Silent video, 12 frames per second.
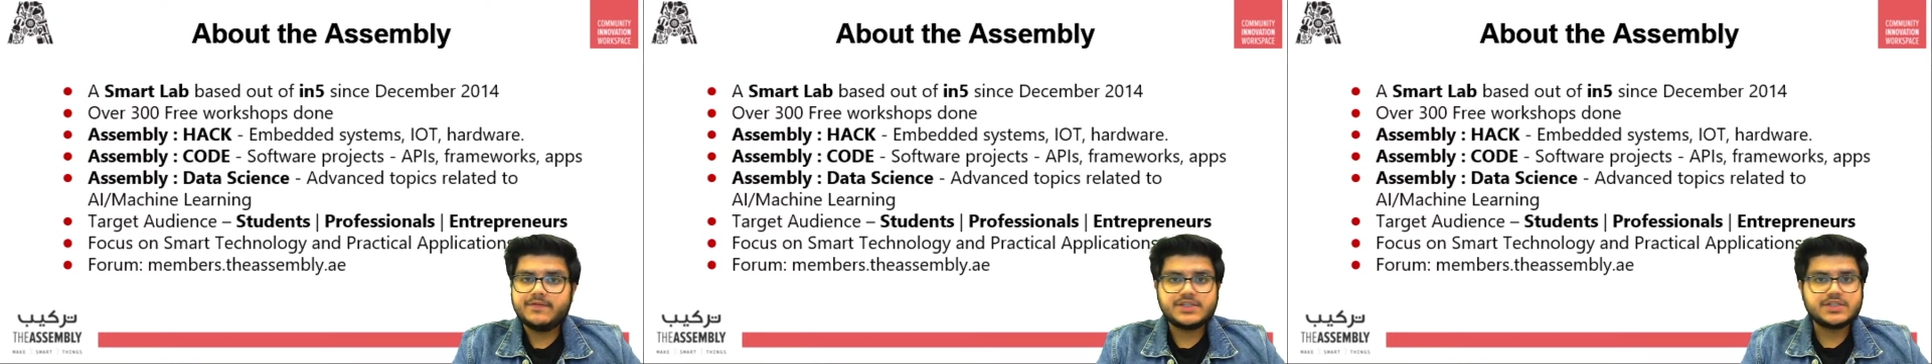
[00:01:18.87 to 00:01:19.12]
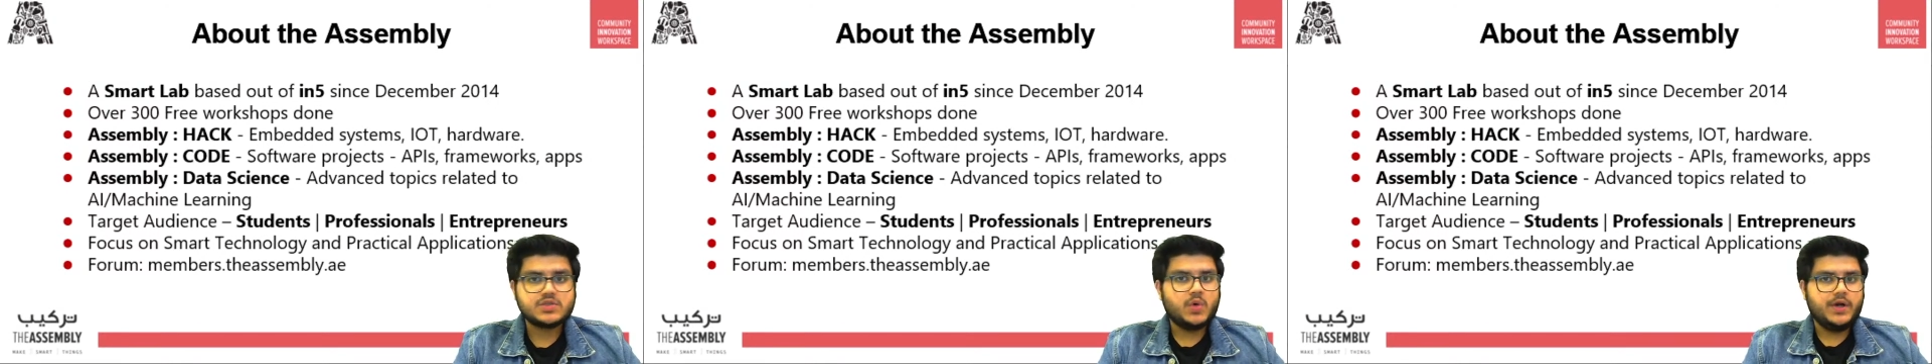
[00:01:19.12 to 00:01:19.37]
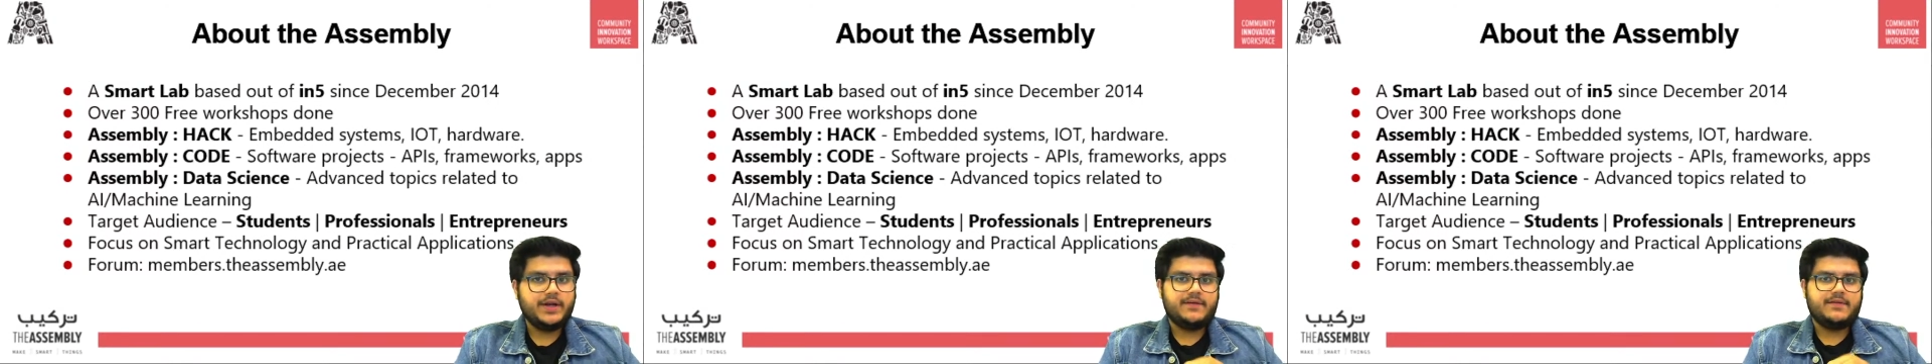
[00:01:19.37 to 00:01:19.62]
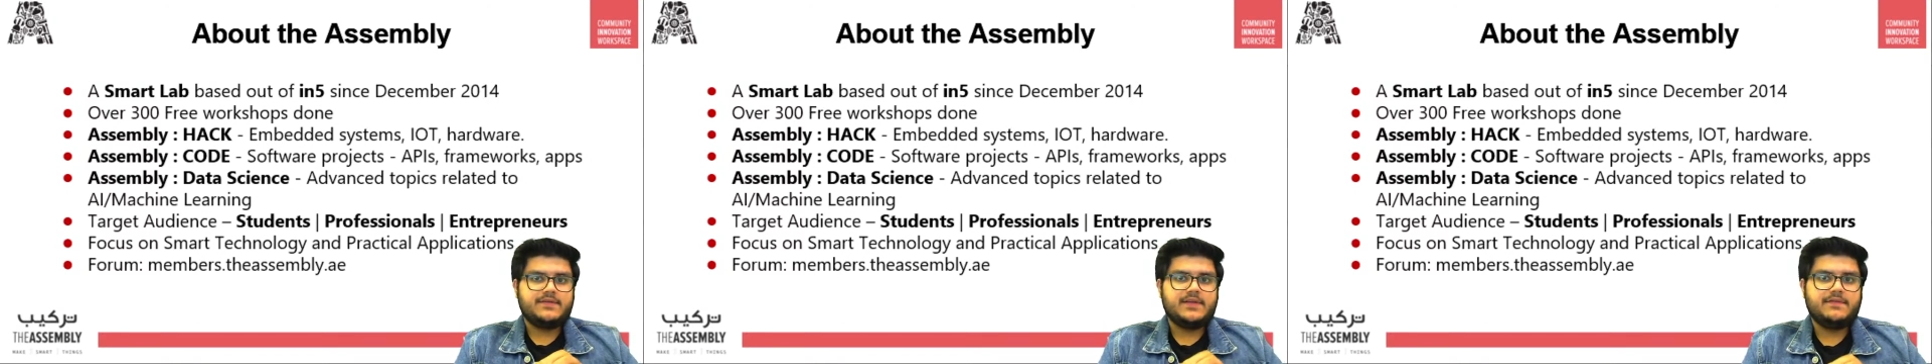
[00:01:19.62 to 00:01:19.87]
which is quite
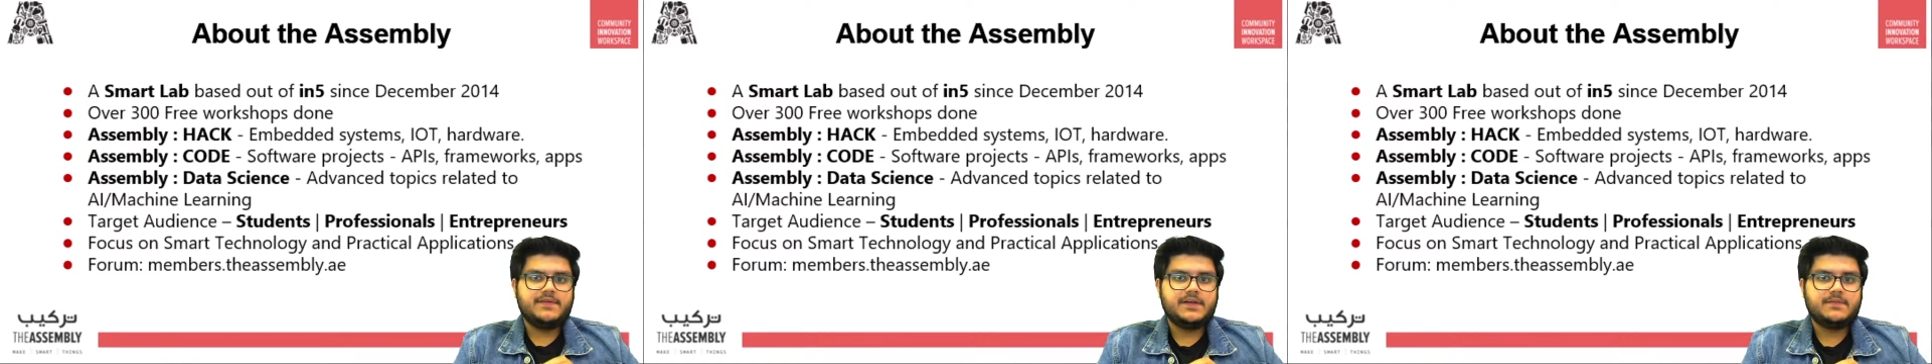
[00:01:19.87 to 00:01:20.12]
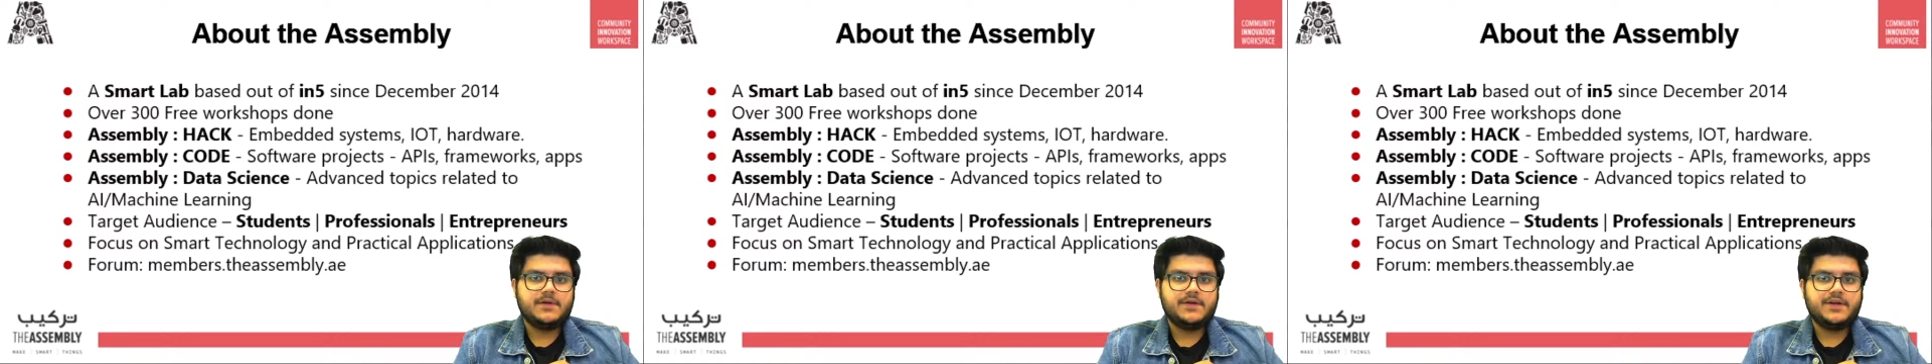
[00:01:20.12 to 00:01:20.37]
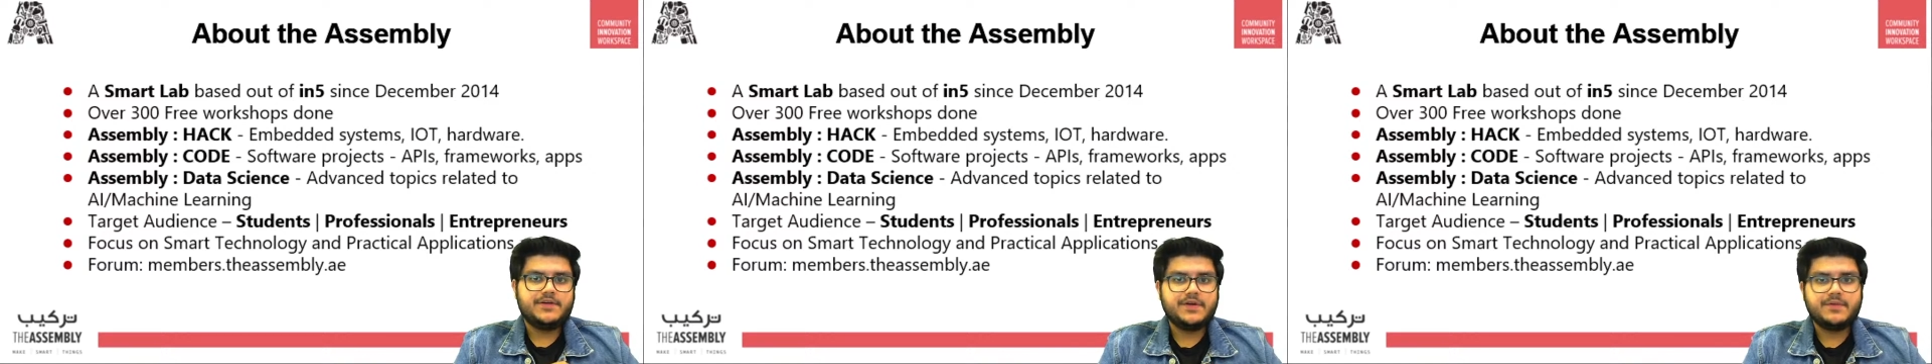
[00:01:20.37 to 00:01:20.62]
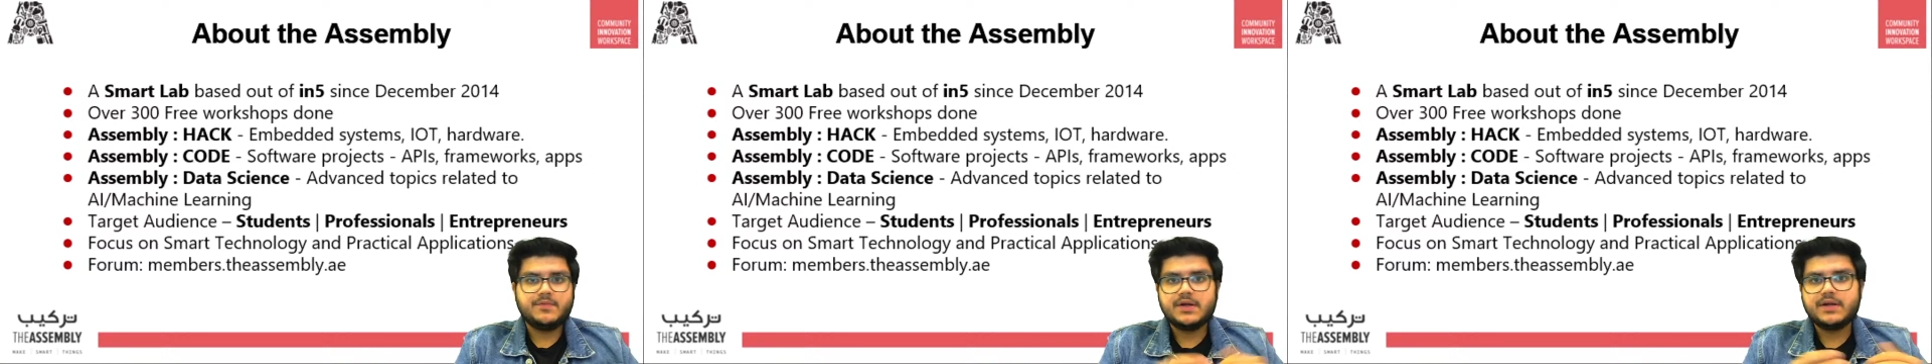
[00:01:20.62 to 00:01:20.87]

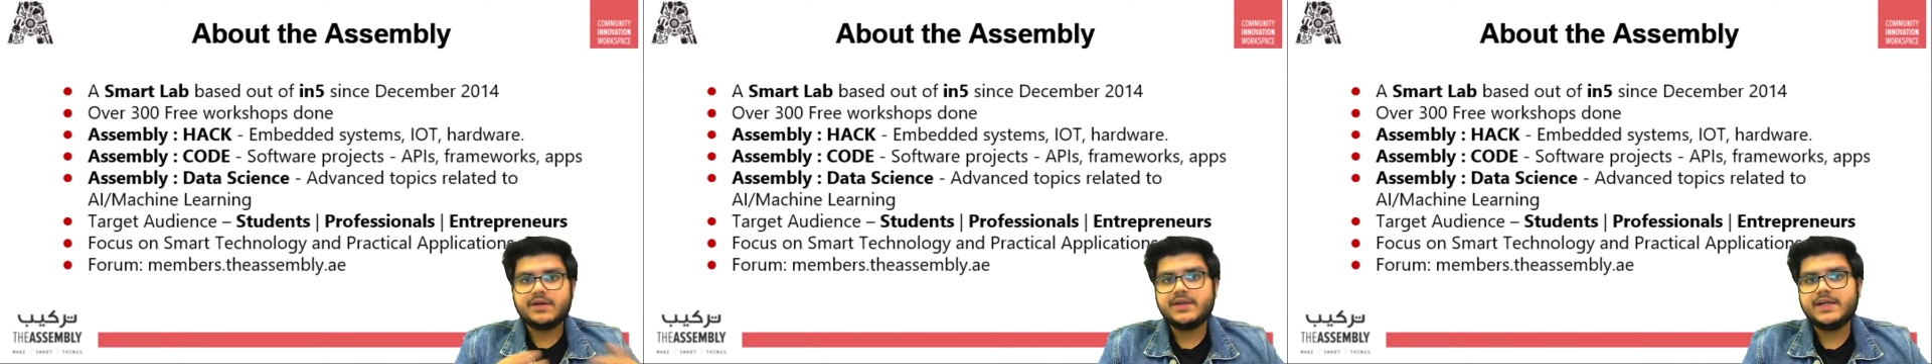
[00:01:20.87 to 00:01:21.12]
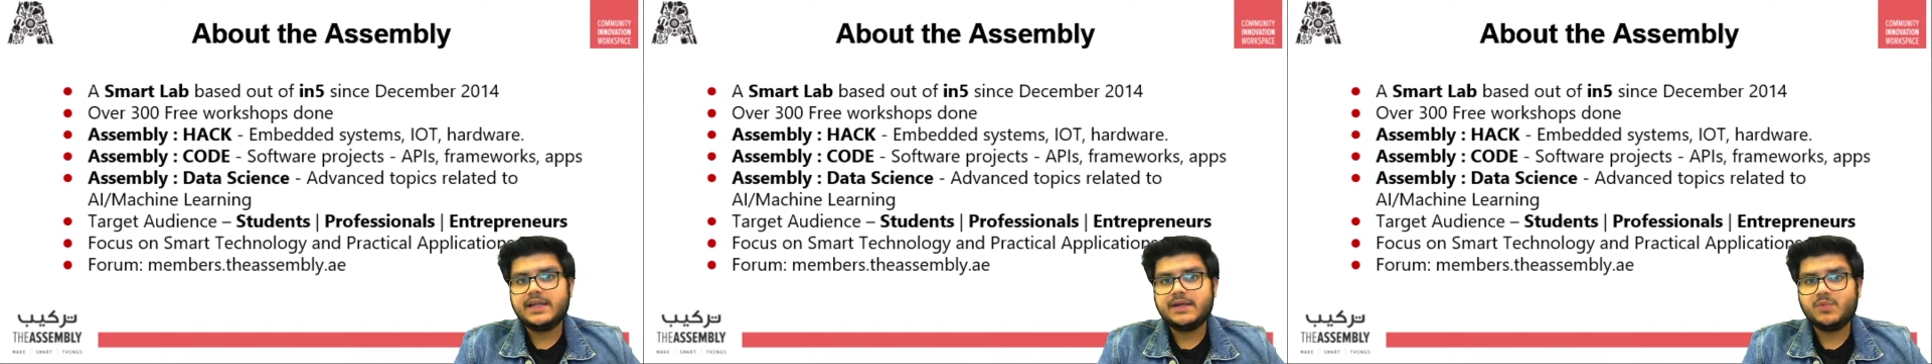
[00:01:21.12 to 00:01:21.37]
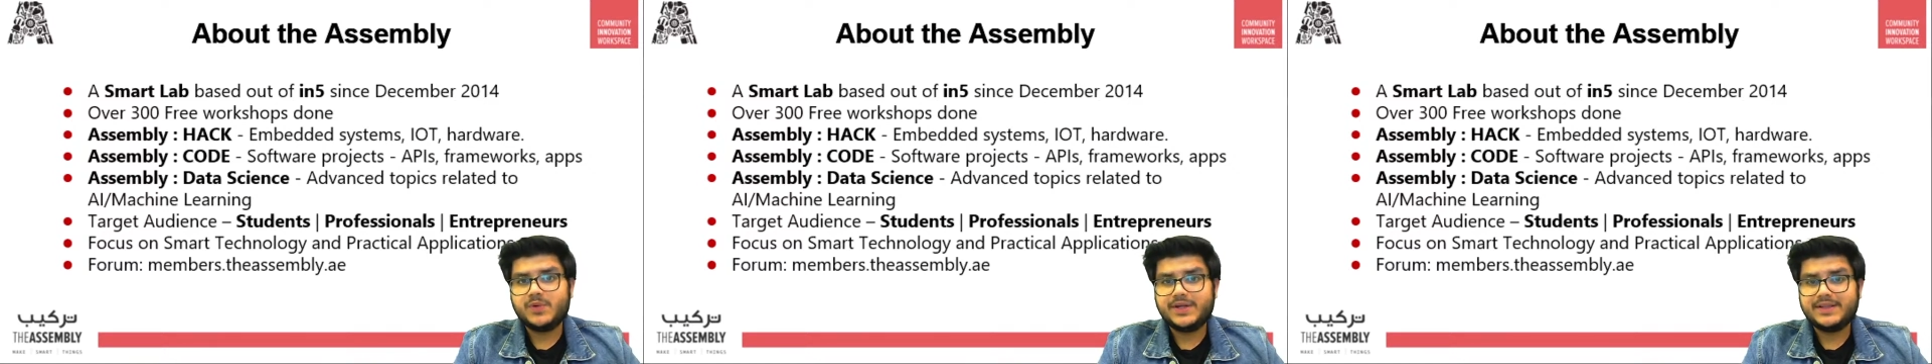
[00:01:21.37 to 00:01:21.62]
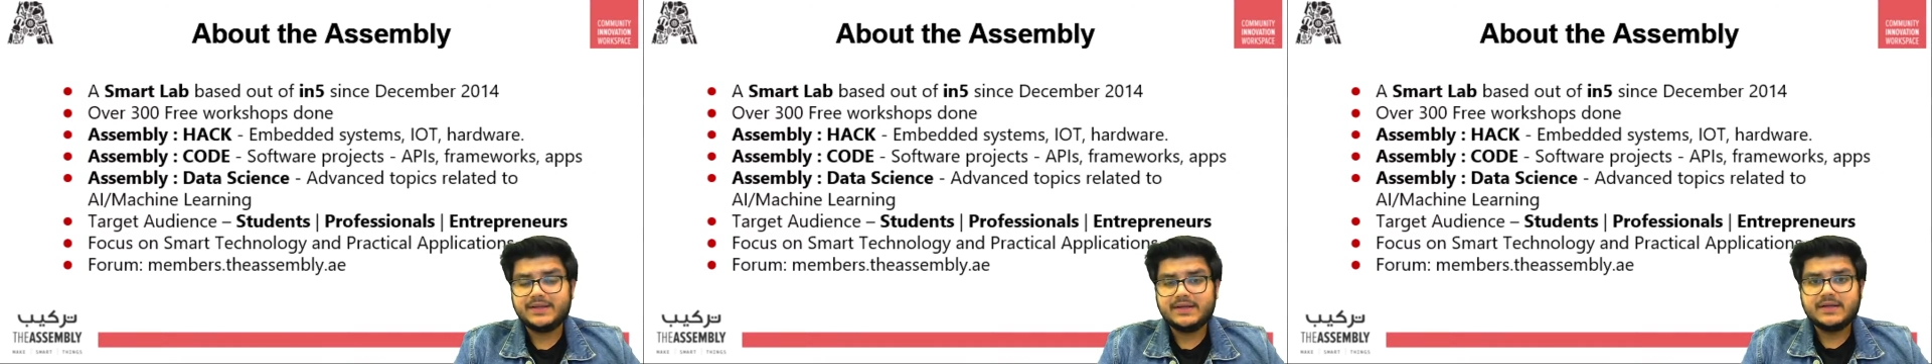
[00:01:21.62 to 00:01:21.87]
self-explanatory, dealing with